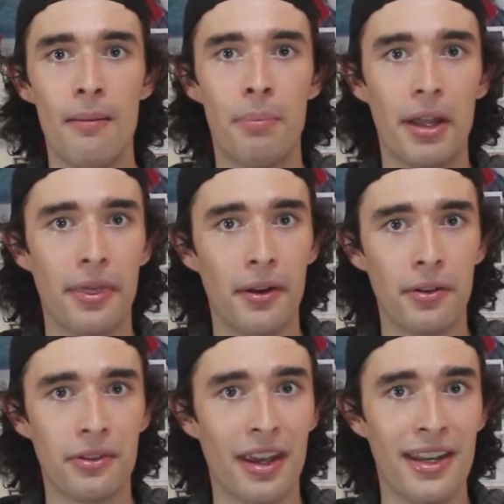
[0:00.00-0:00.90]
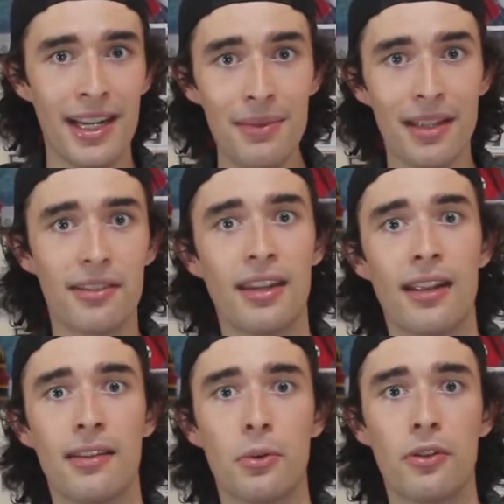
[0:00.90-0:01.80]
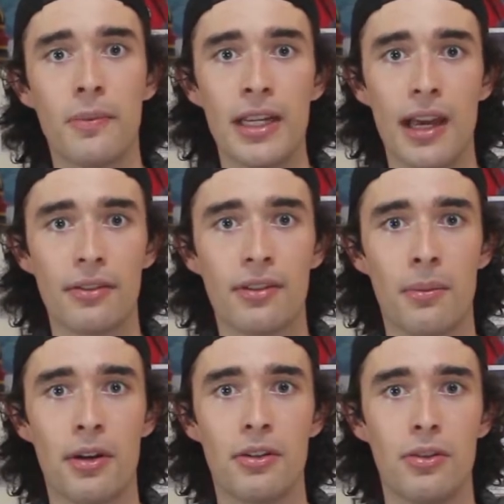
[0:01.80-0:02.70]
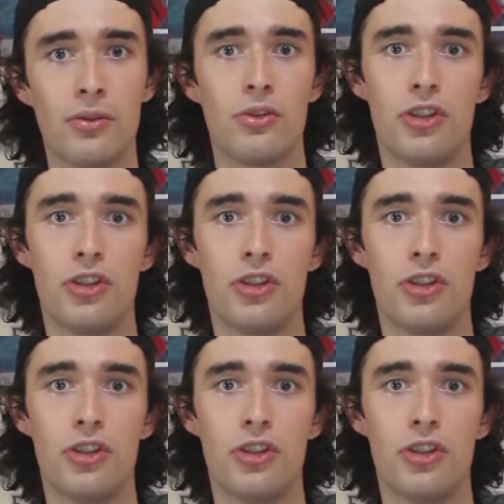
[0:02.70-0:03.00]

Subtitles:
but there's a name that stands out to me as someone who